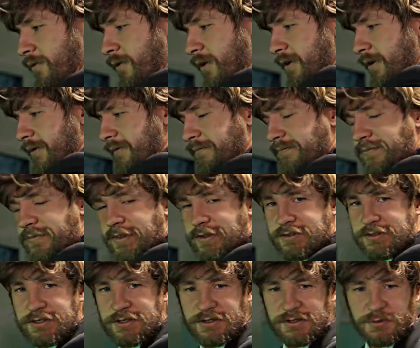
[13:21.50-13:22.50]
Right,
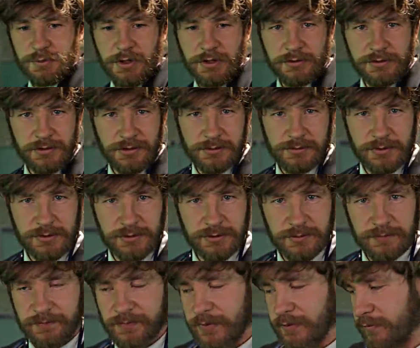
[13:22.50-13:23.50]
I'd say it's about time to
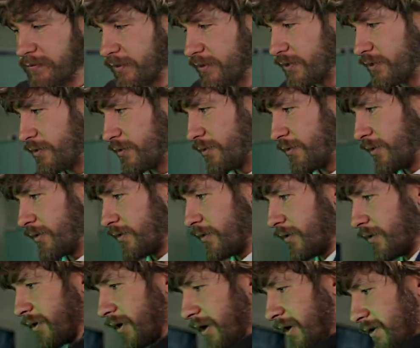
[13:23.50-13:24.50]
fit you with
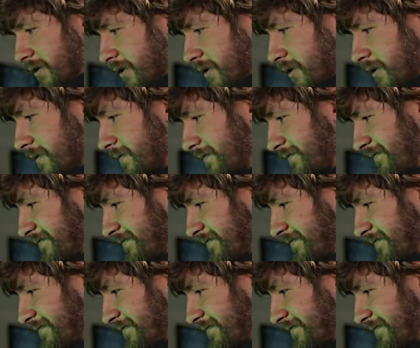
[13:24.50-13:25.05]
your glasses.